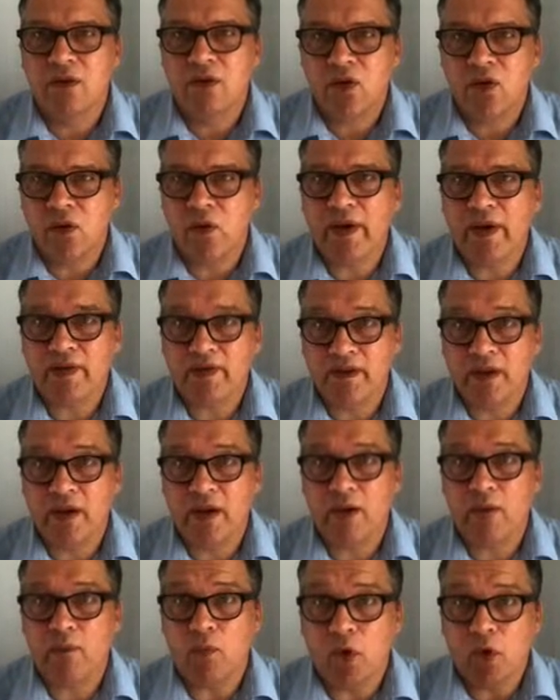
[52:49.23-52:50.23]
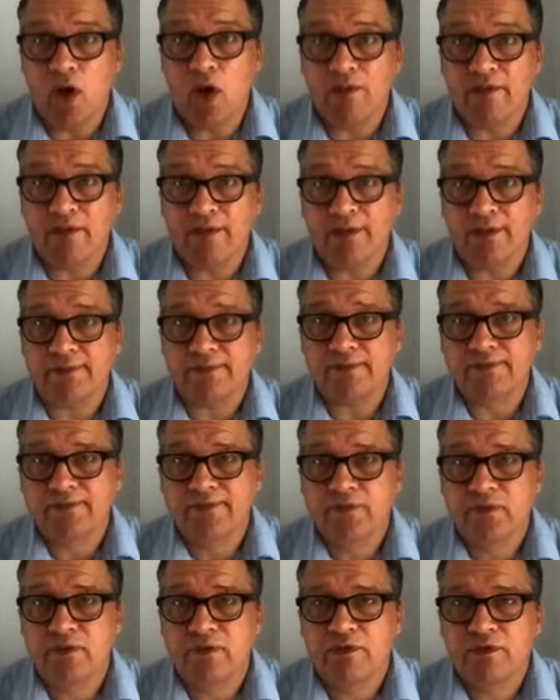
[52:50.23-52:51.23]
going there more often.
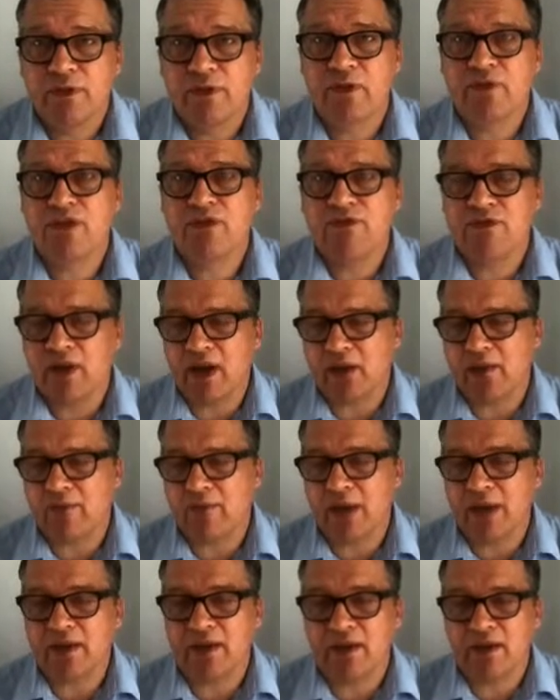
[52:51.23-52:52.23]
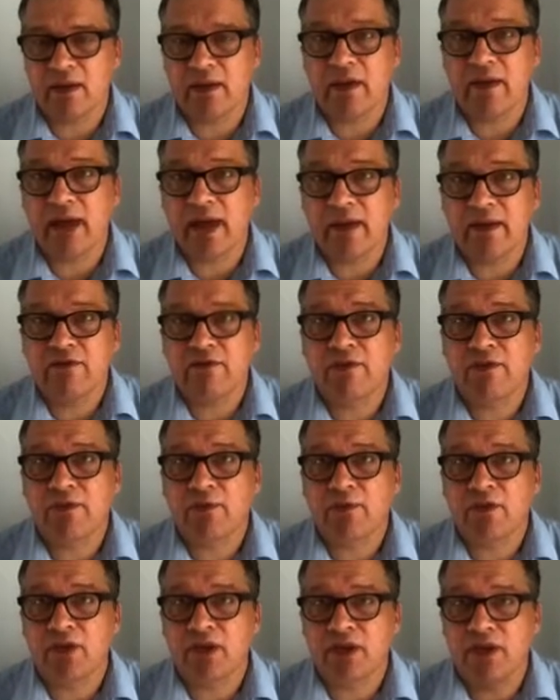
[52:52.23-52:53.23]
First, I met a nun
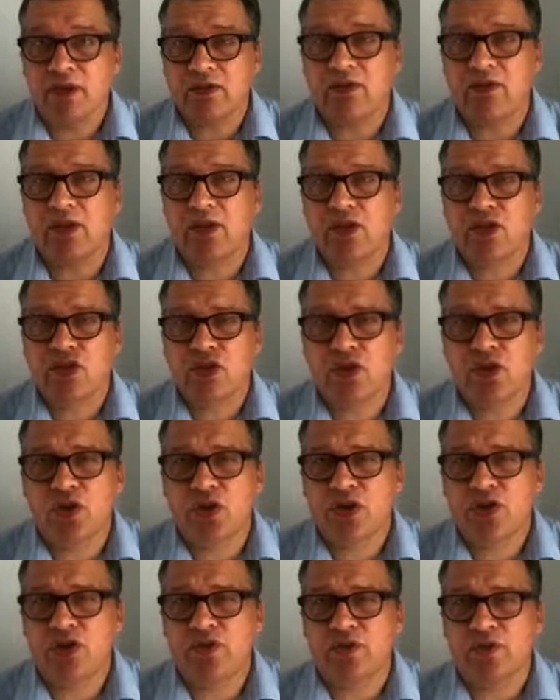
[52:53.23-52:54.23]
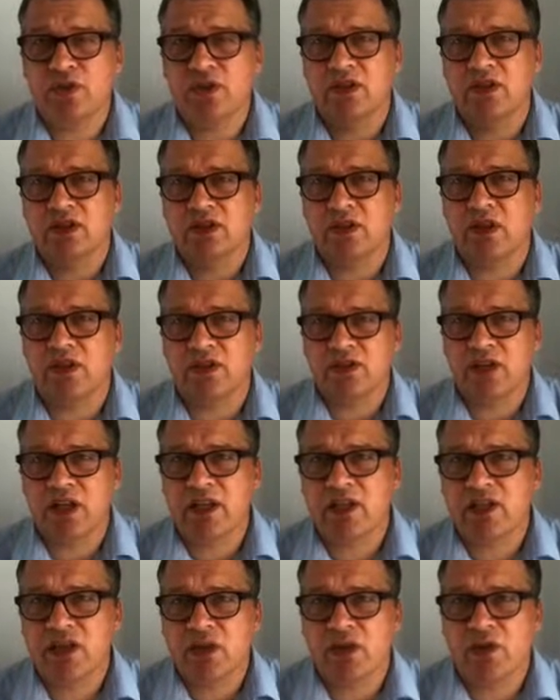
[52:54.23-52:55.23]
from the Catholic Church, so we started
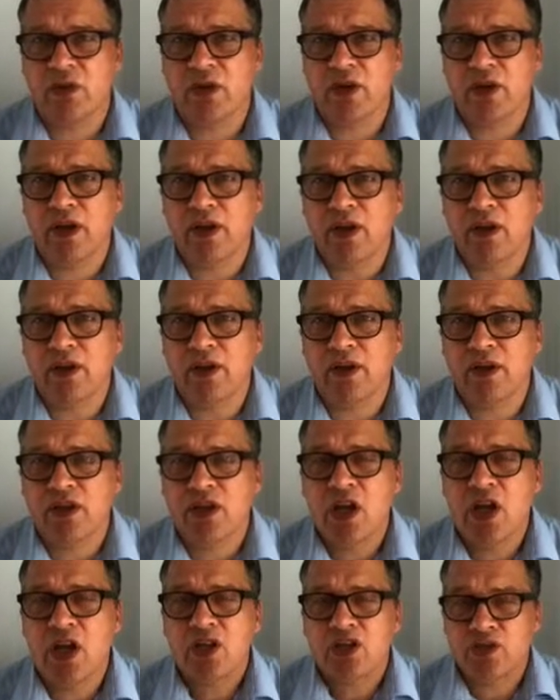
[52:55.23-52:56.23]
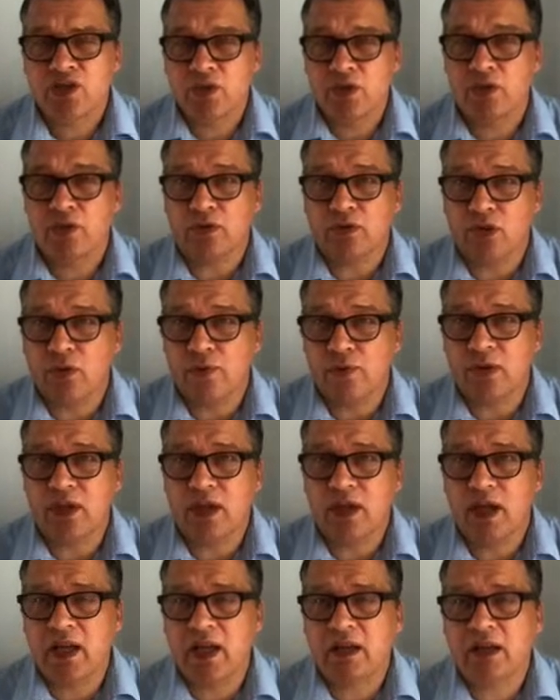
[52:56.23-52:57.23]
teaching her English, so we could
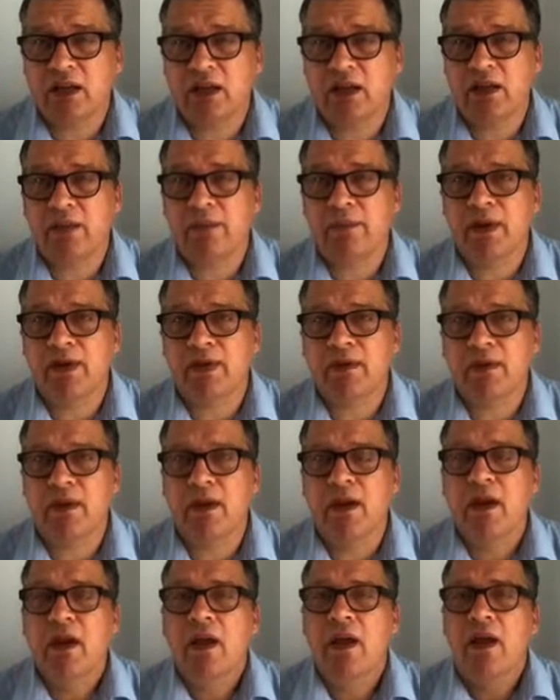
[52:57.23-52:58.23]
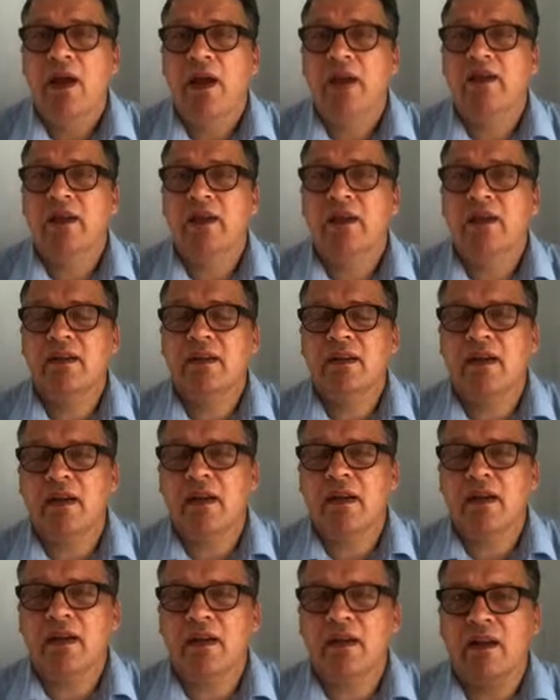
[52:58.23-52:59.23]
communicate a little better. And then
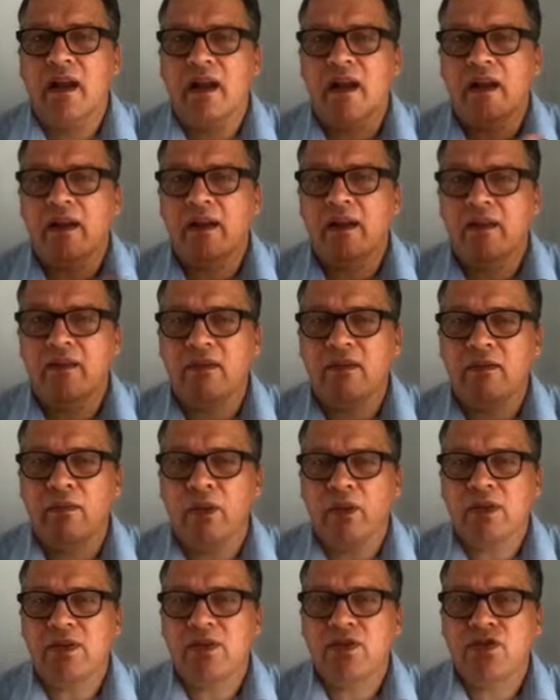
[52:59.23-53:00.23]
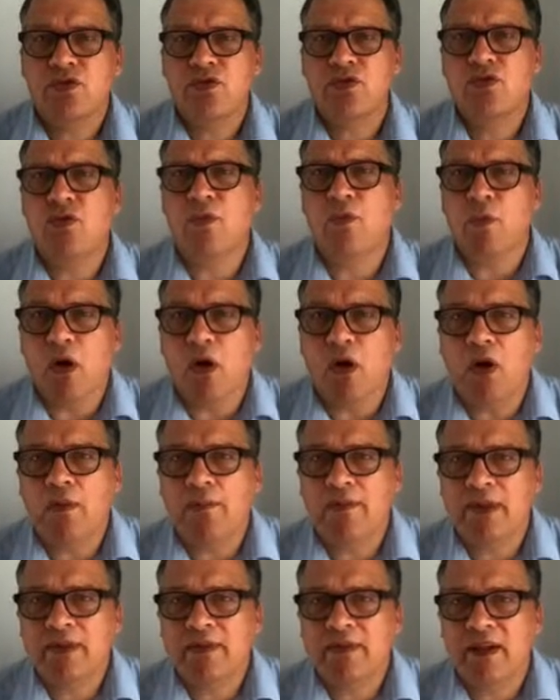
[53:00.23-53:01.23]
I wanted to do more,
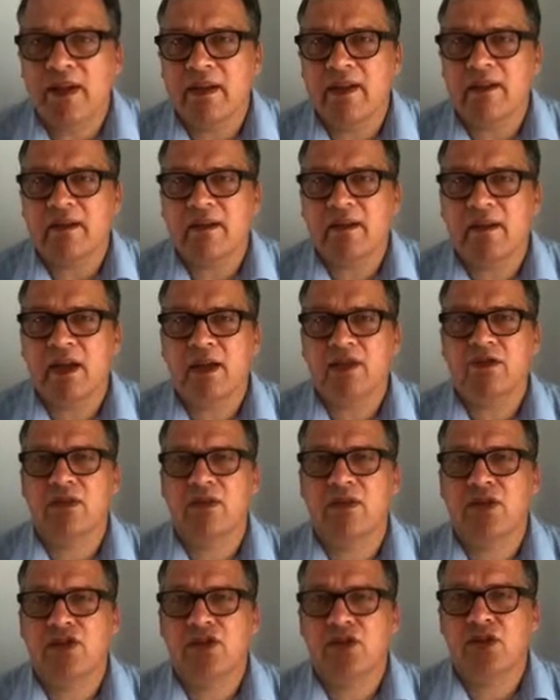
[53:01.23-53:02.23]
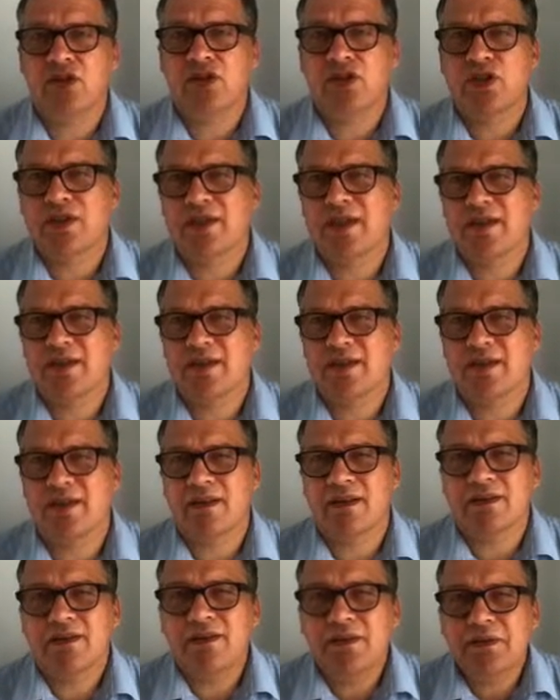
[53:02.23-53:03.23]
but then the Catholic Church says,
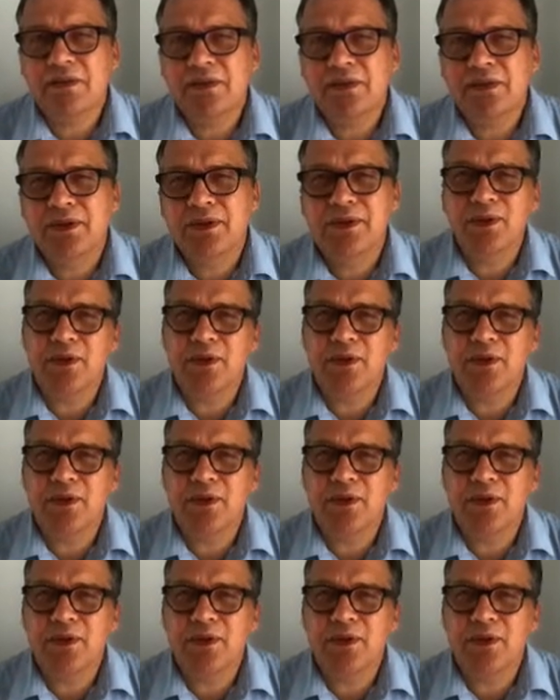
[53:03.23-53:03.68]
oh, you